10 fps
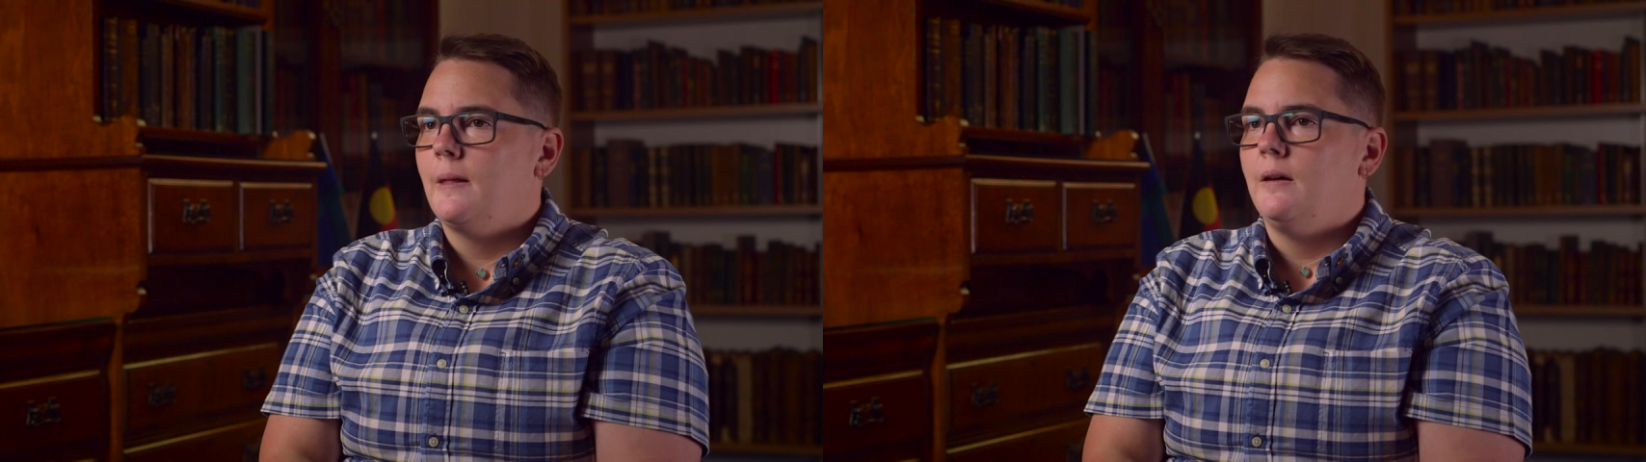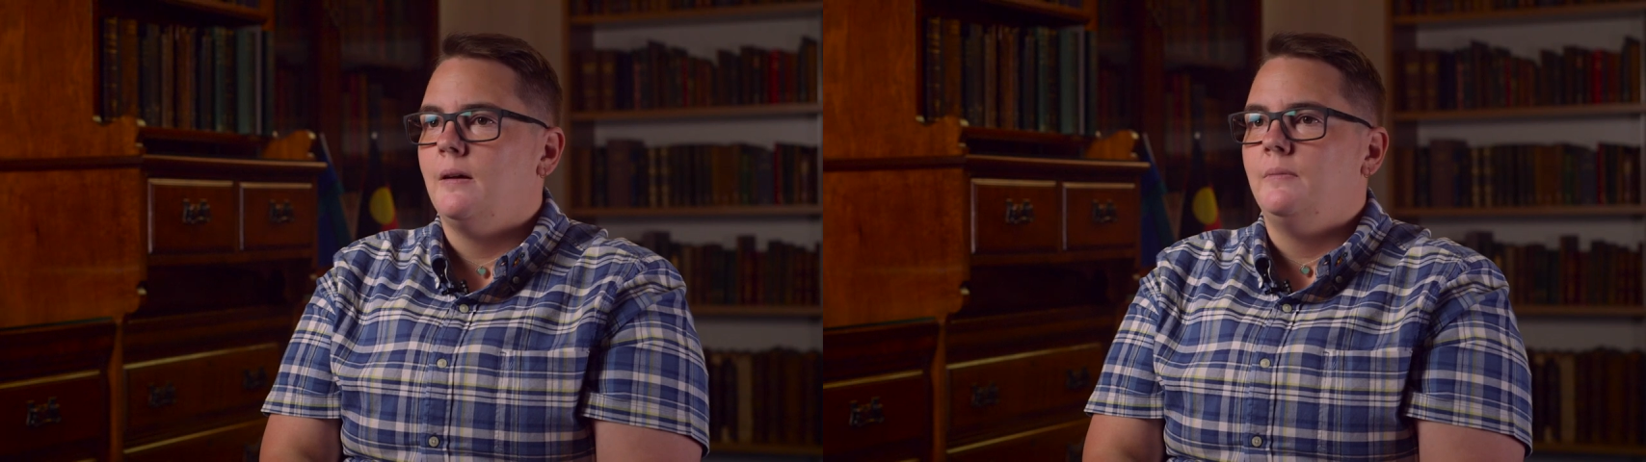
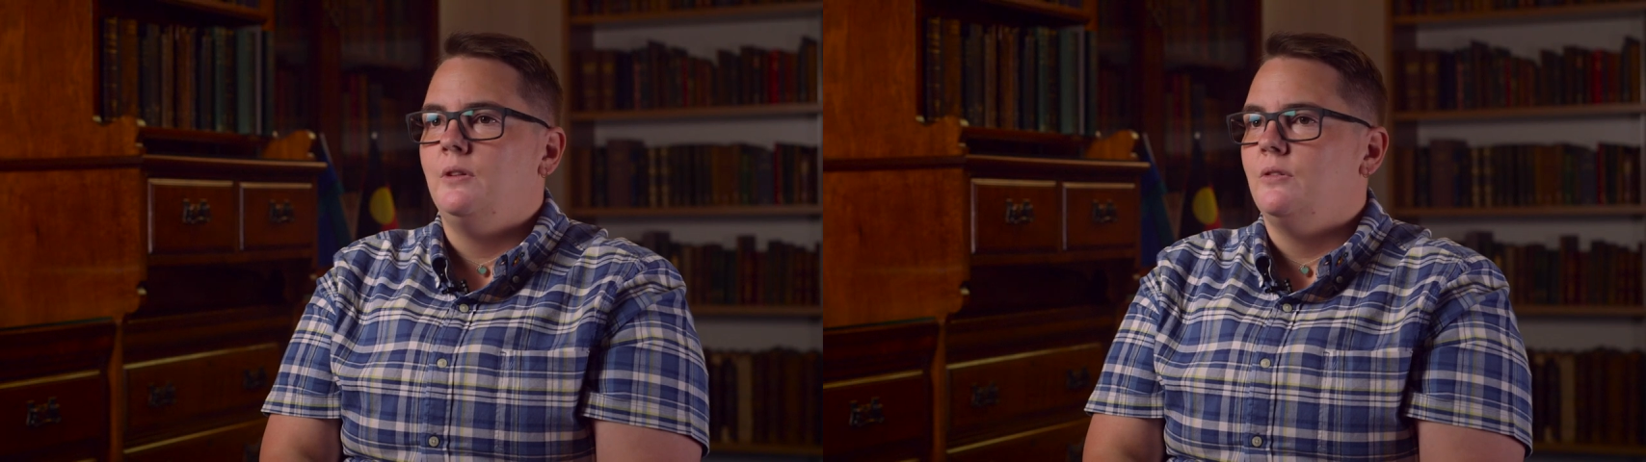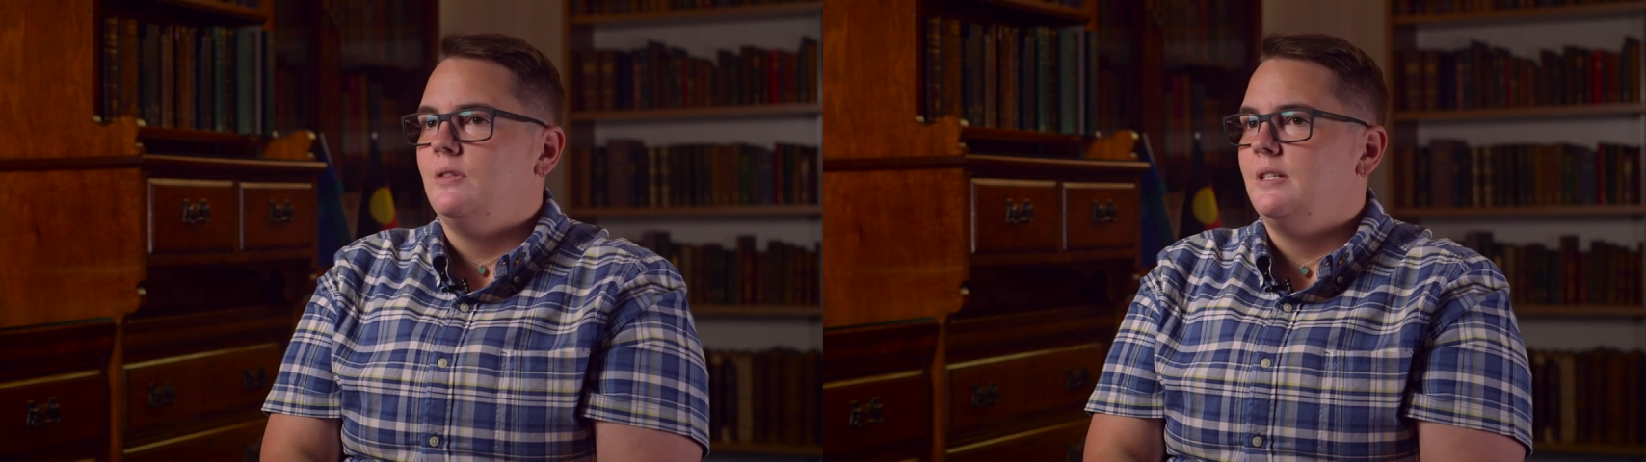
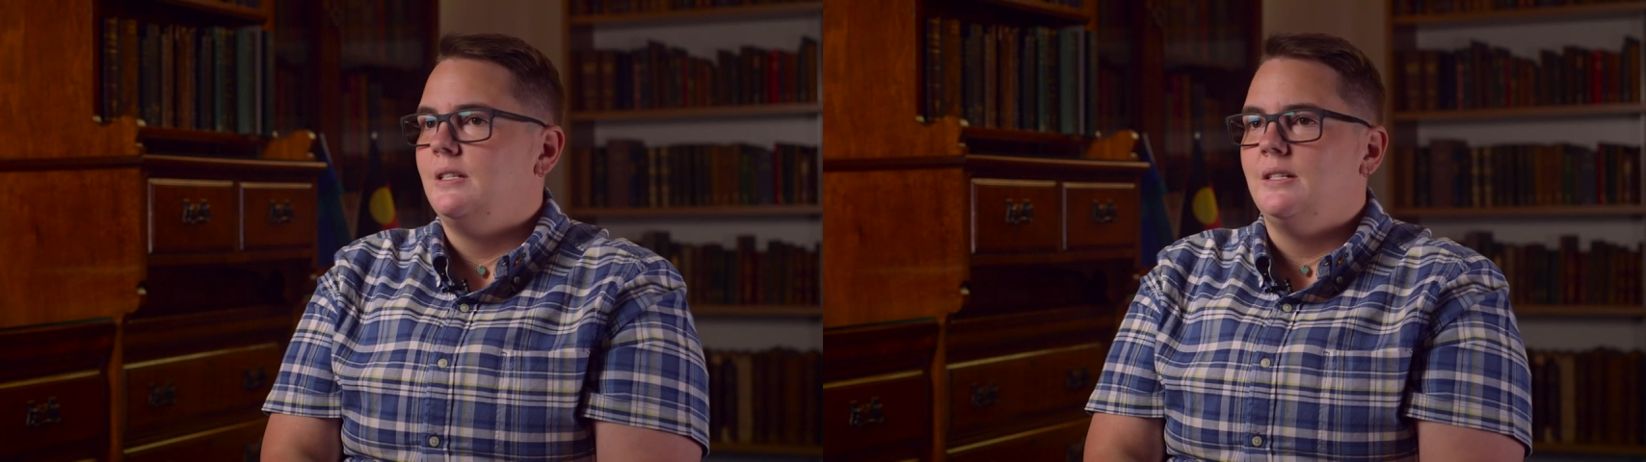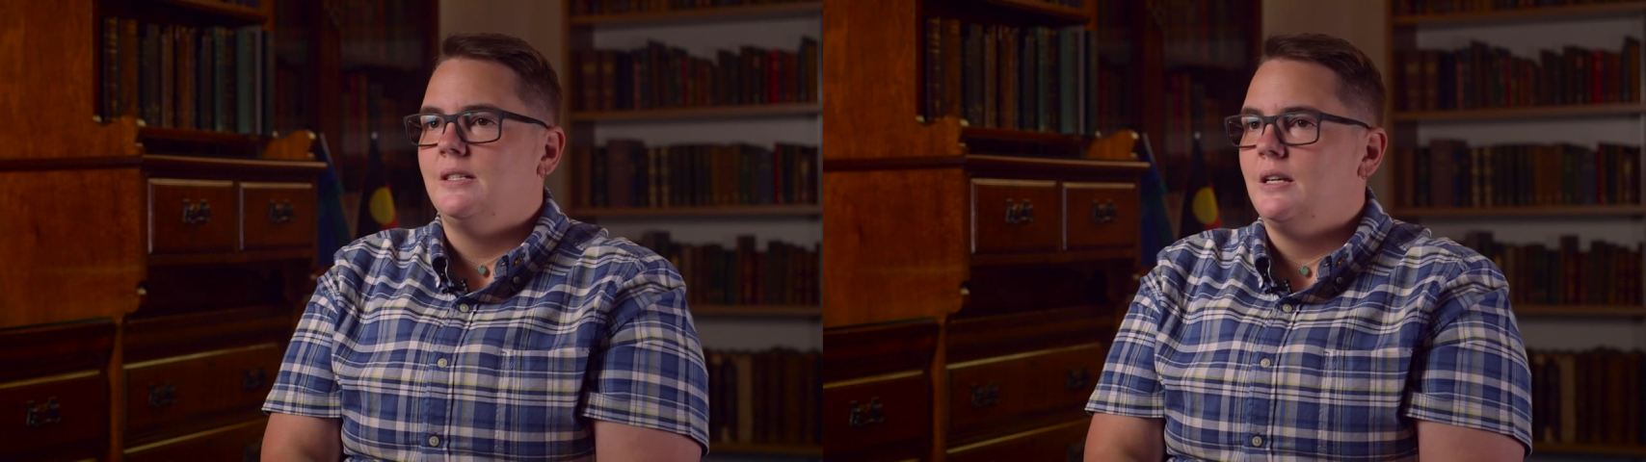You know,
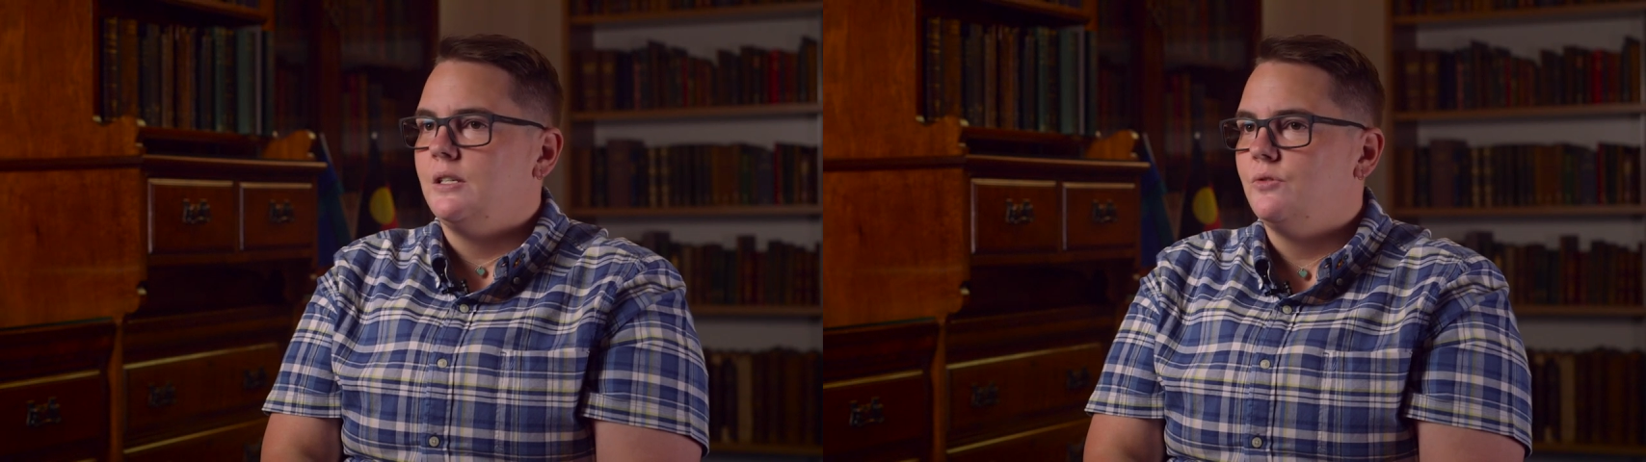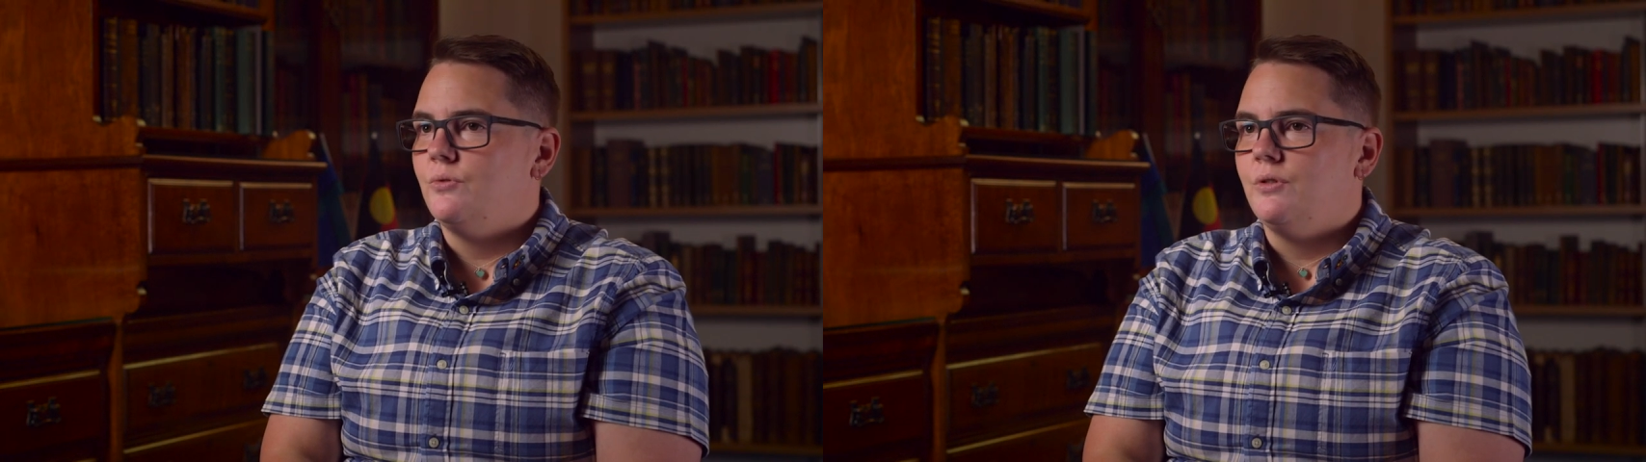this is their
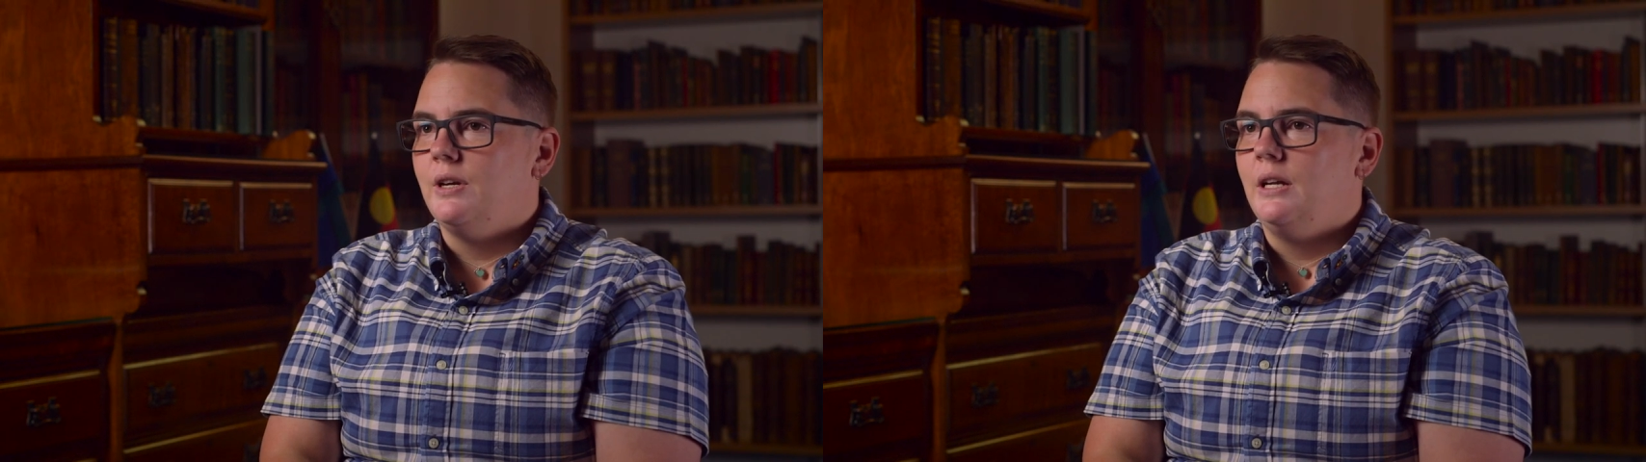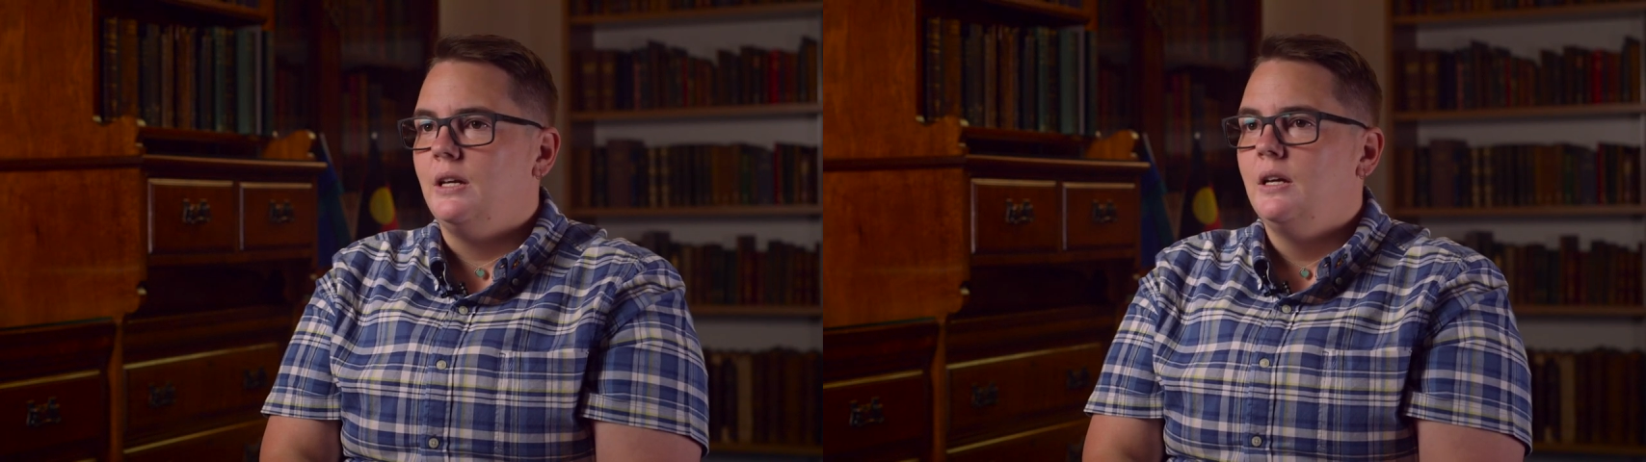
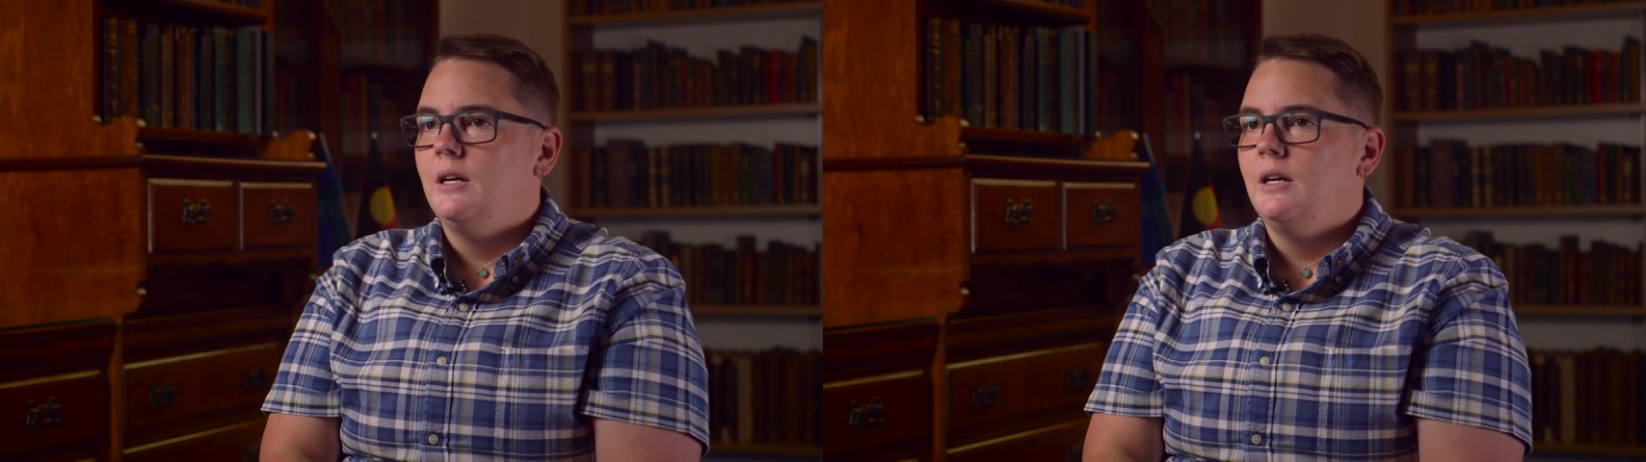story.